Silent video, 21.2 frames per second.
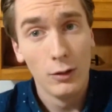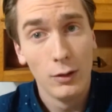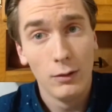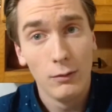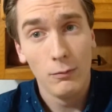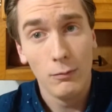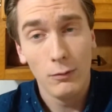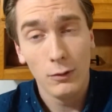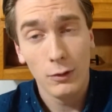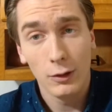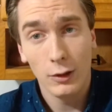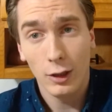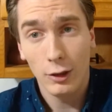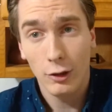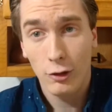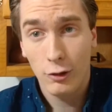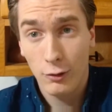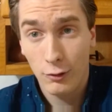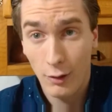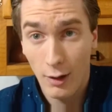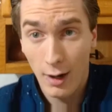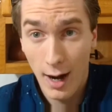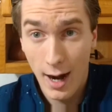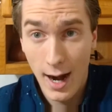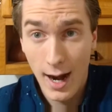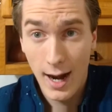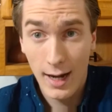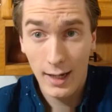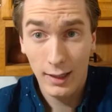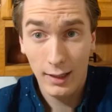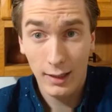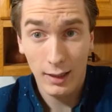we're gonna
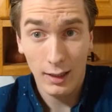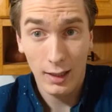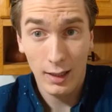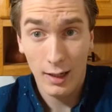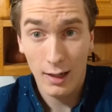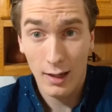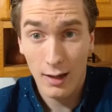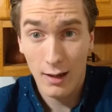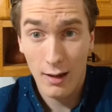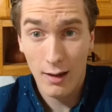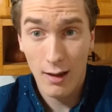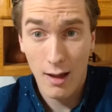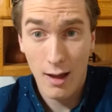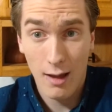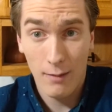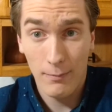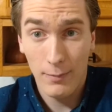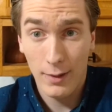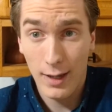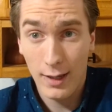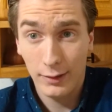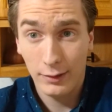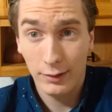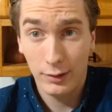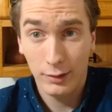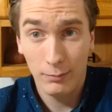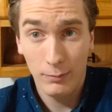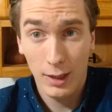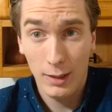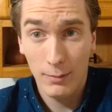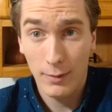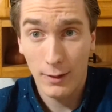try our best,
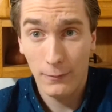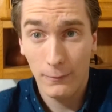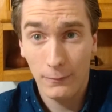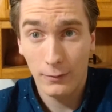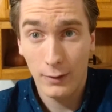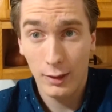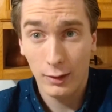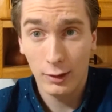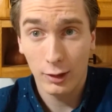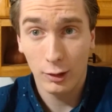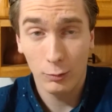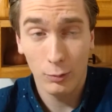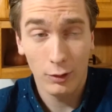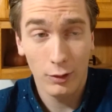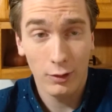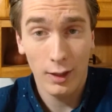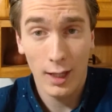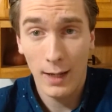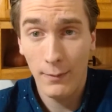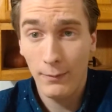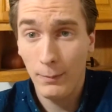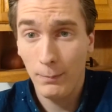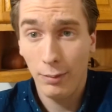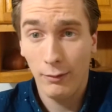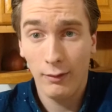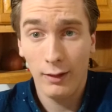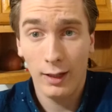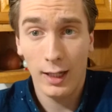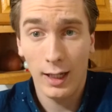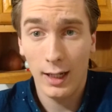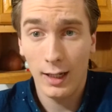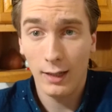me and my friends, because we're having
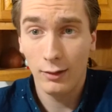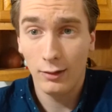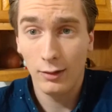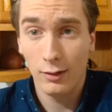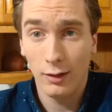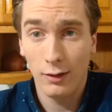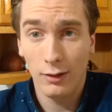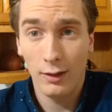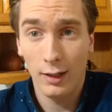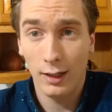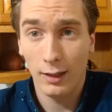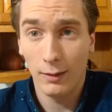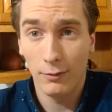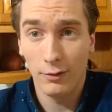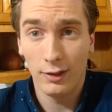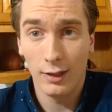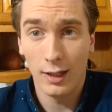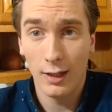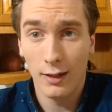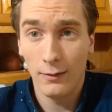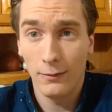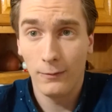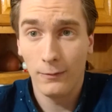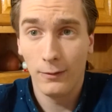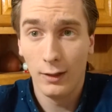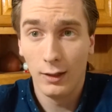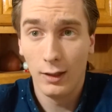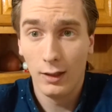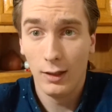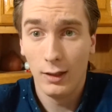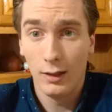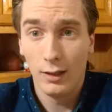plans to think of stuff,
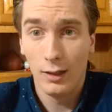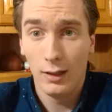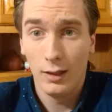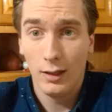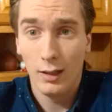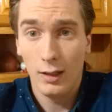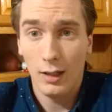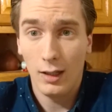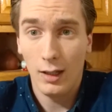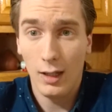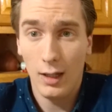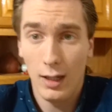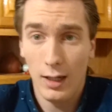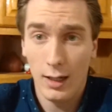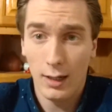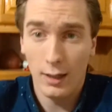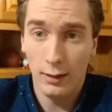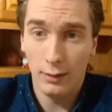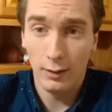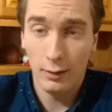and